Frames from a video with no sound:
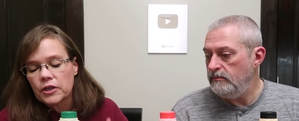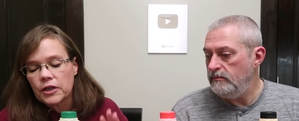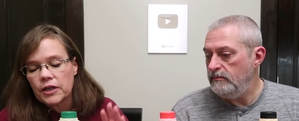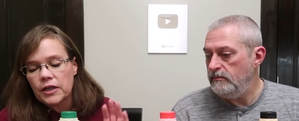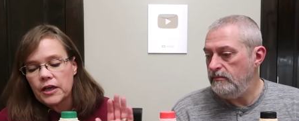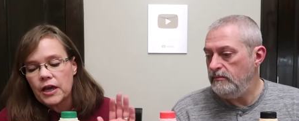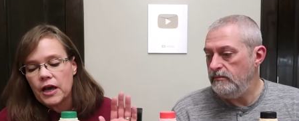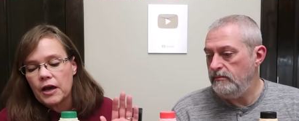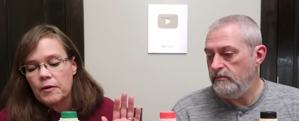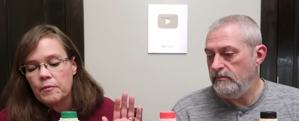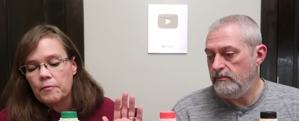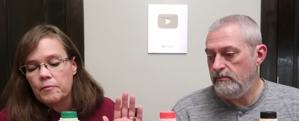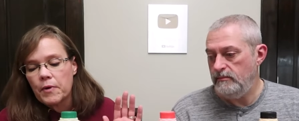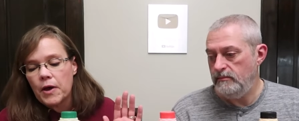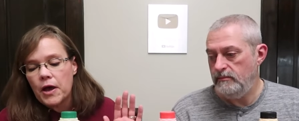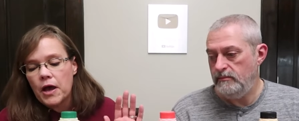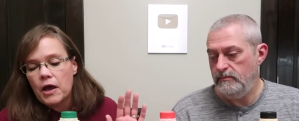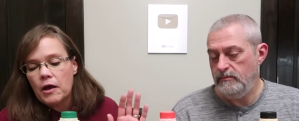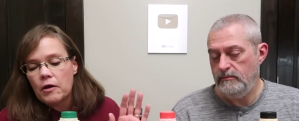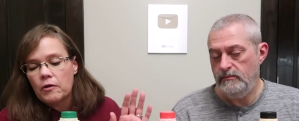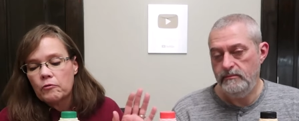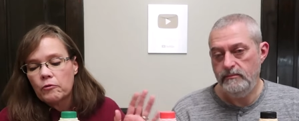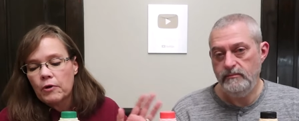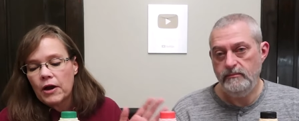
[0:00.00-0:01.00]
Speaker 1: the uh,
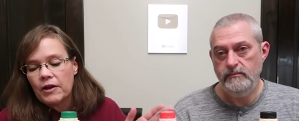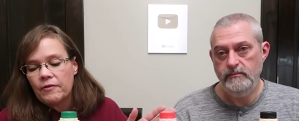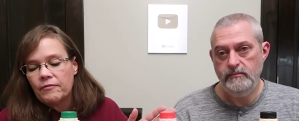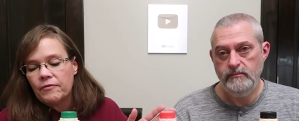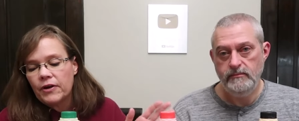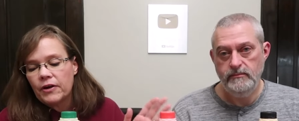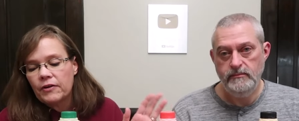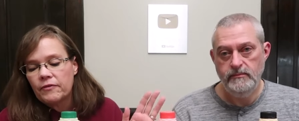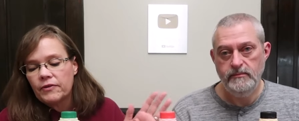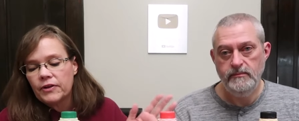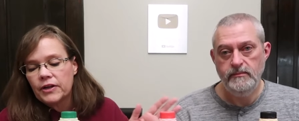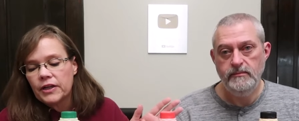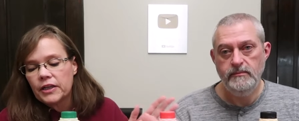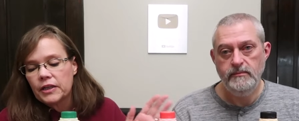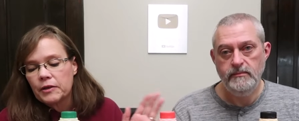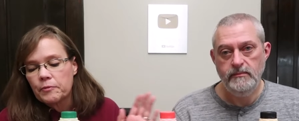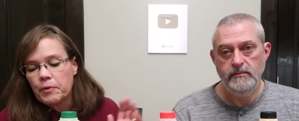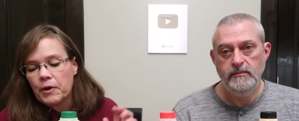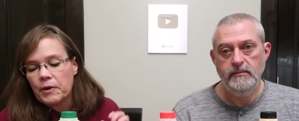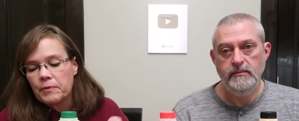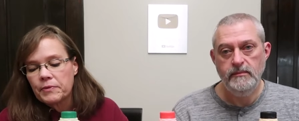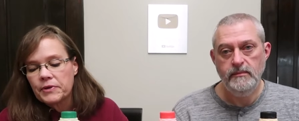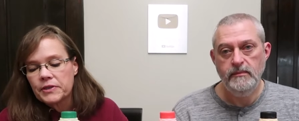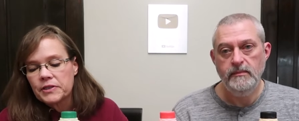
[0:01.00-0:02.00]
red velvet and the
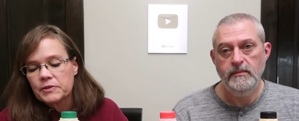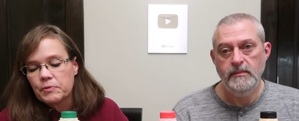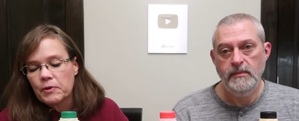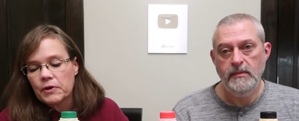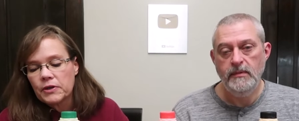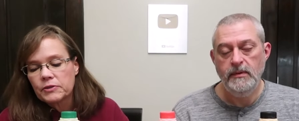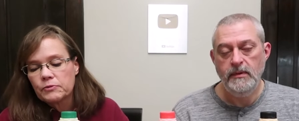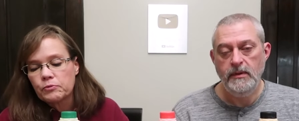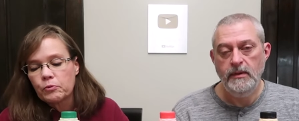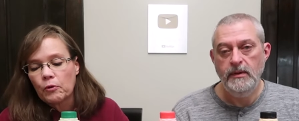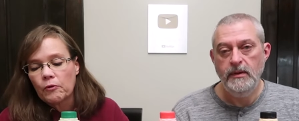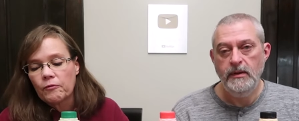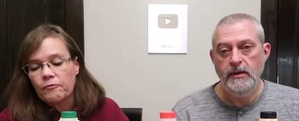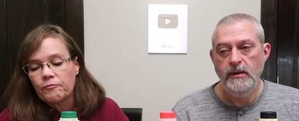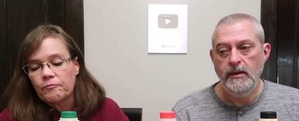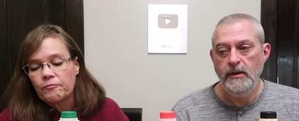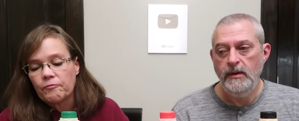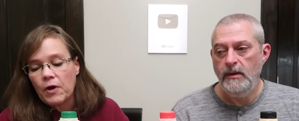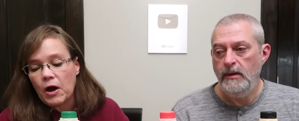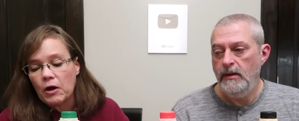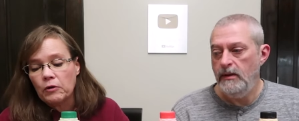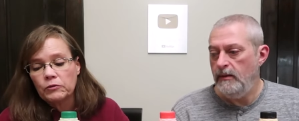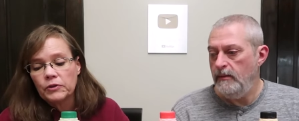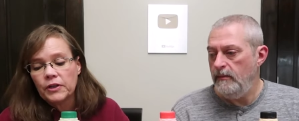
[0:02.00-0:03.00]
pumpkin spice were
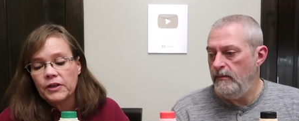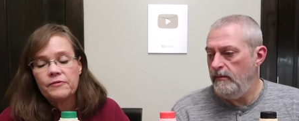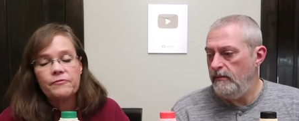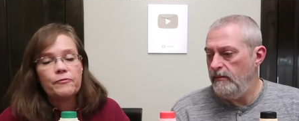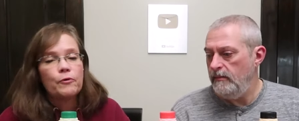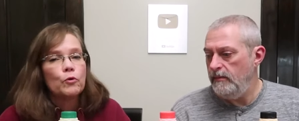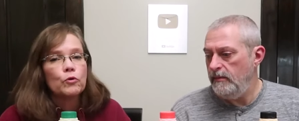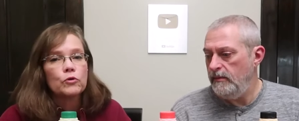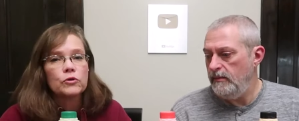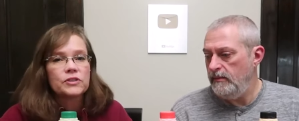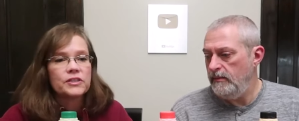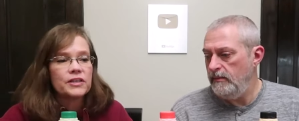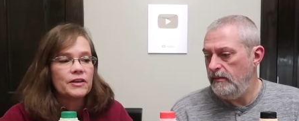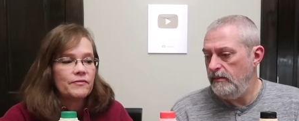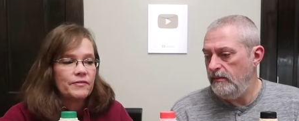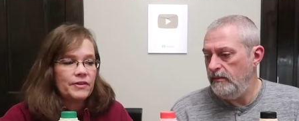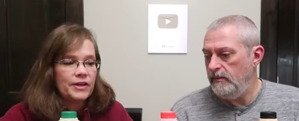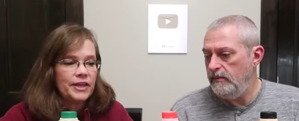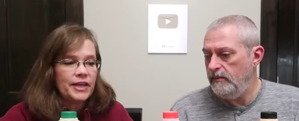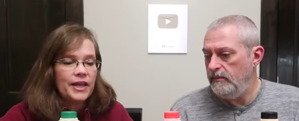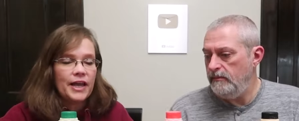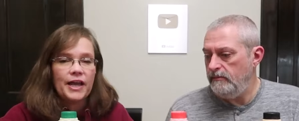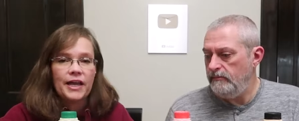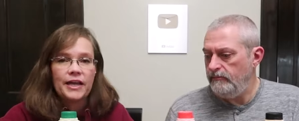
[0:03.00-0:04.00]
only
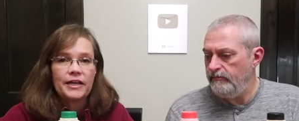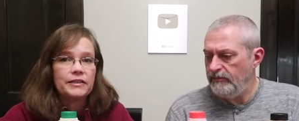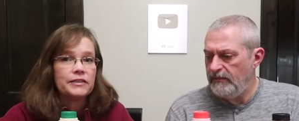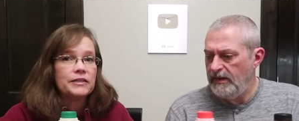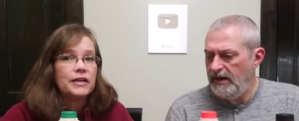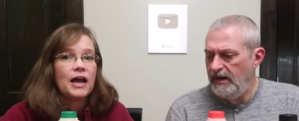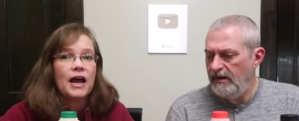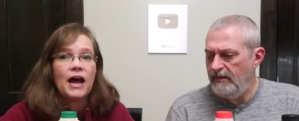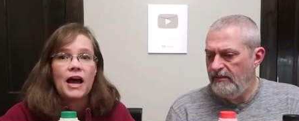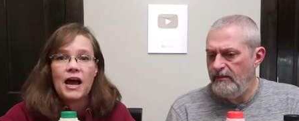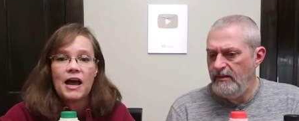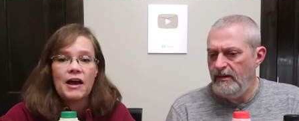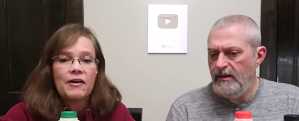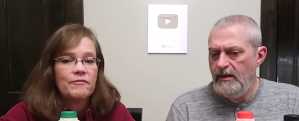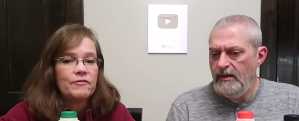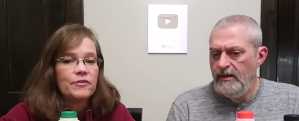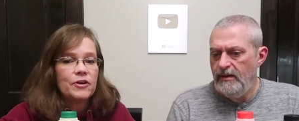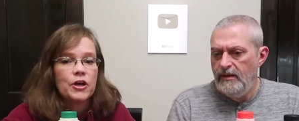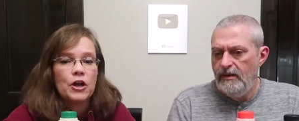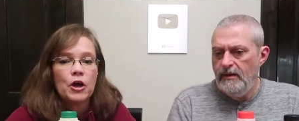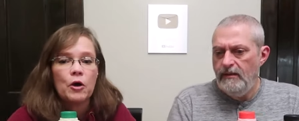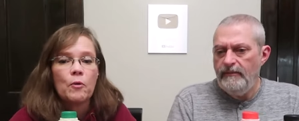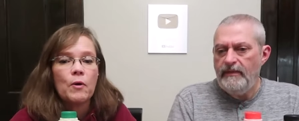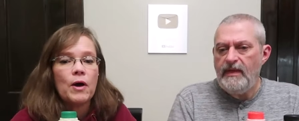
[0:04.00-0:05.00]
$4.78. Yeah. I have
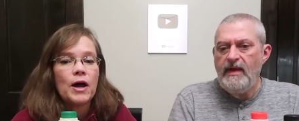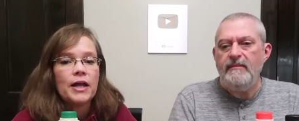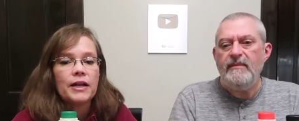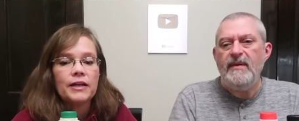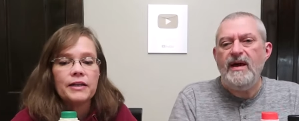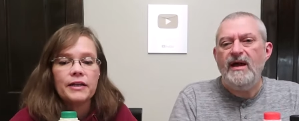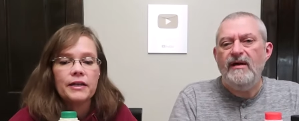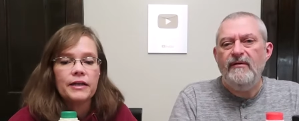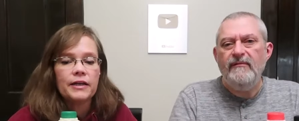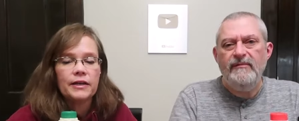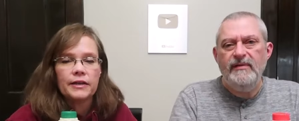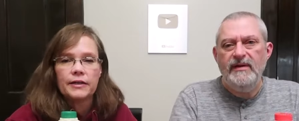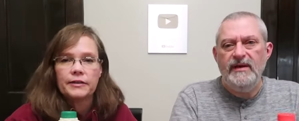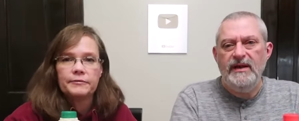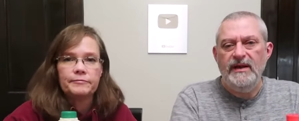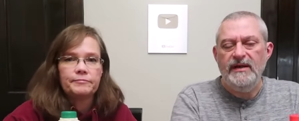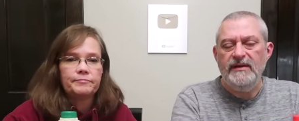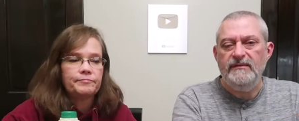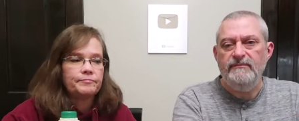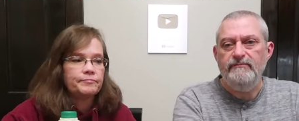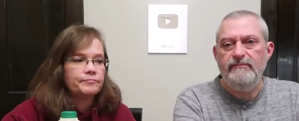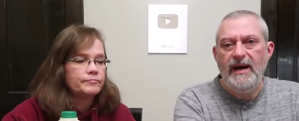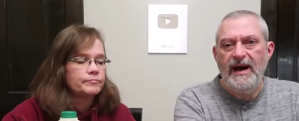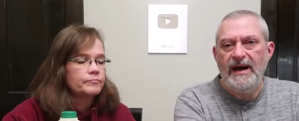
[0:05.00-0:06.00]
no they idea. They may have
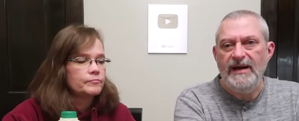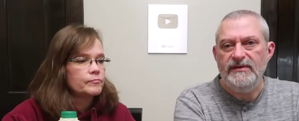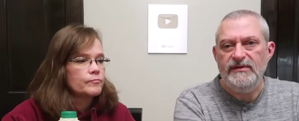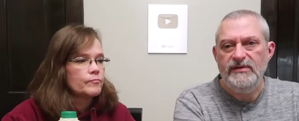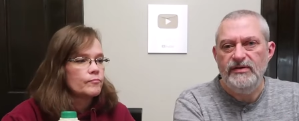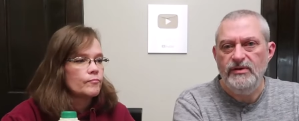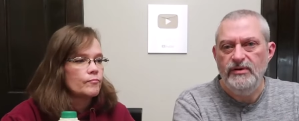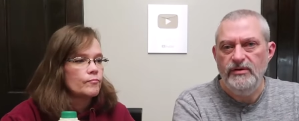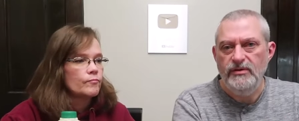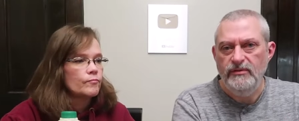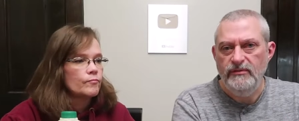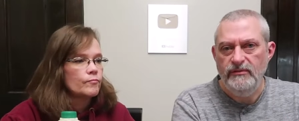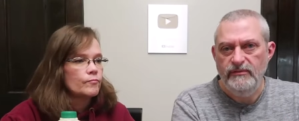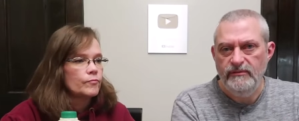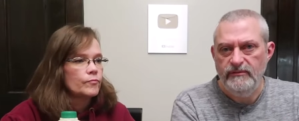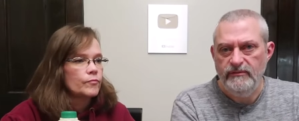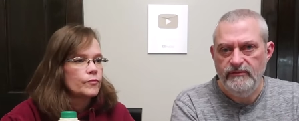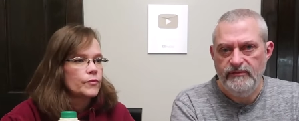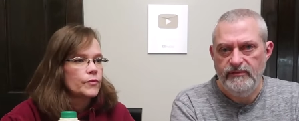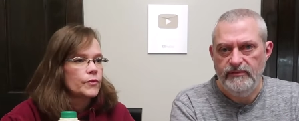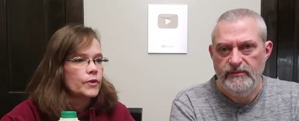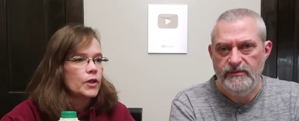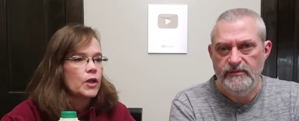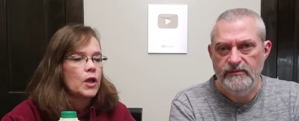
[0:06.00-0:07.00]
been
Speaker 2: a buy two
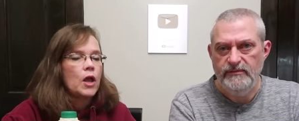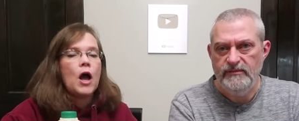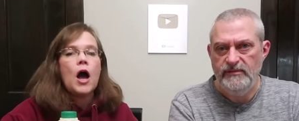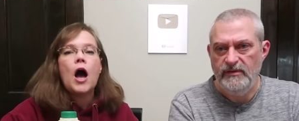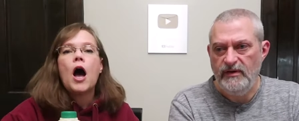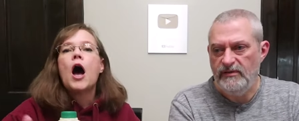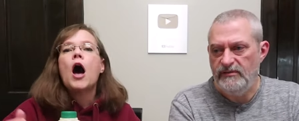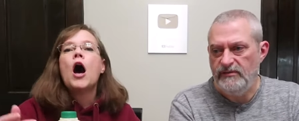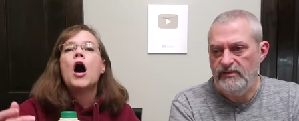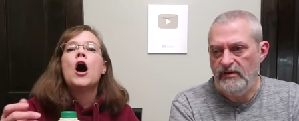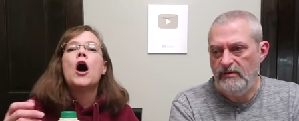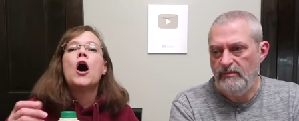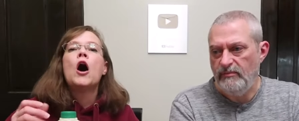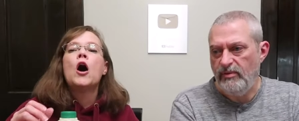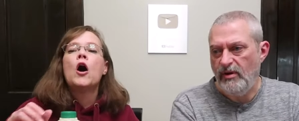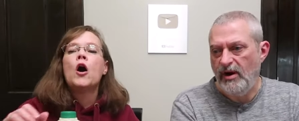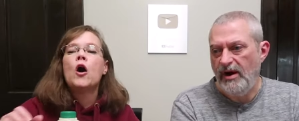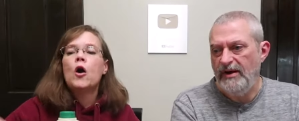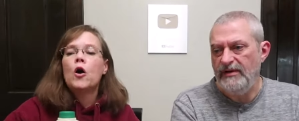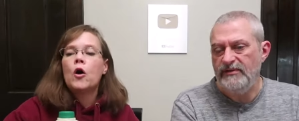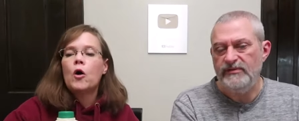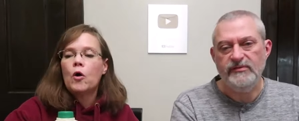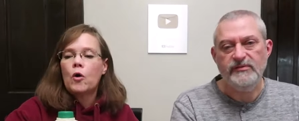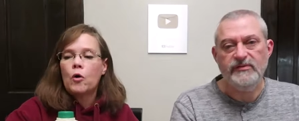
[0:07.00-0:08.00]
for a certain oh.
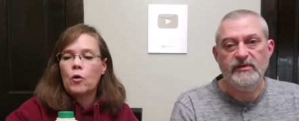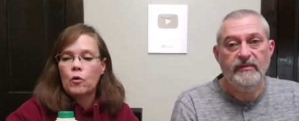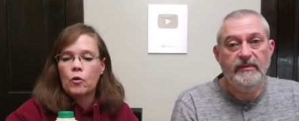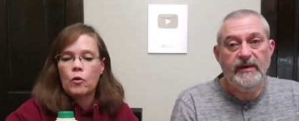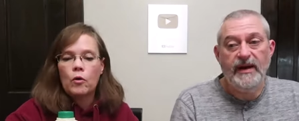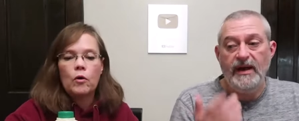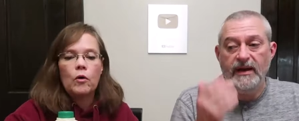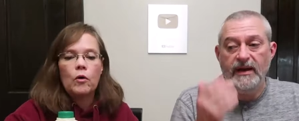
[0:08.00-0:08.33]
price or something.